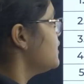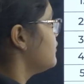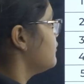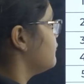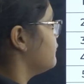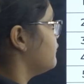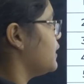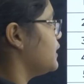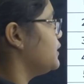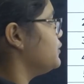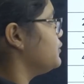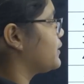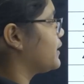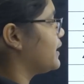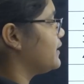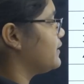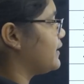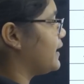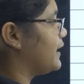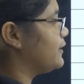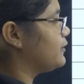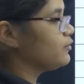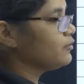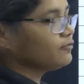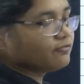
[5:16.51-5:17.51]
one you can
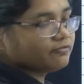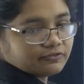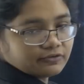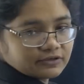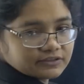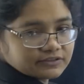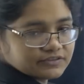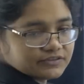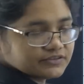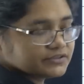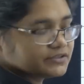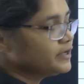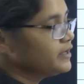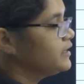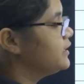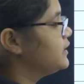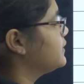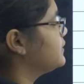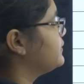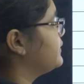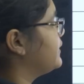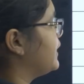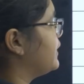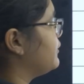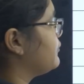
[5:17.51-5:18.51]
write on first,
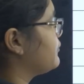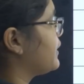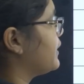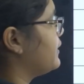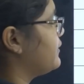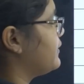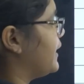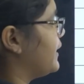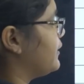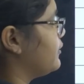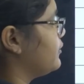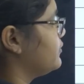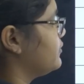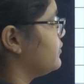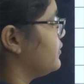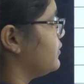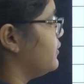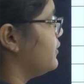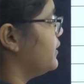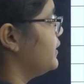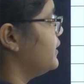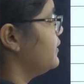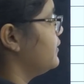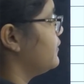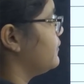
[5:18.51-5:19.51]
then you can write on
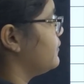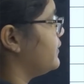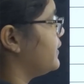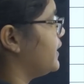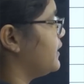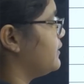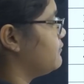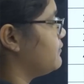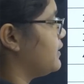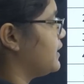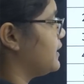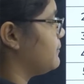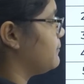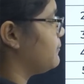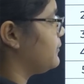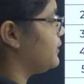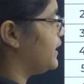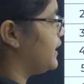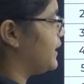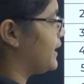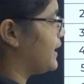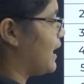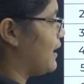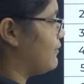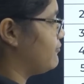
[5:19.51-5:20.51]
third, then 1
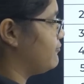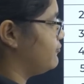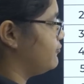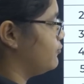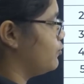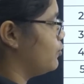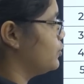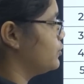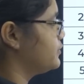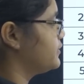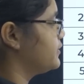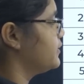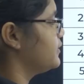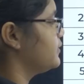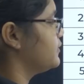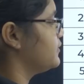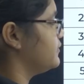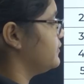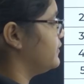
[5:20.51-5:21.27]
day gap fifth,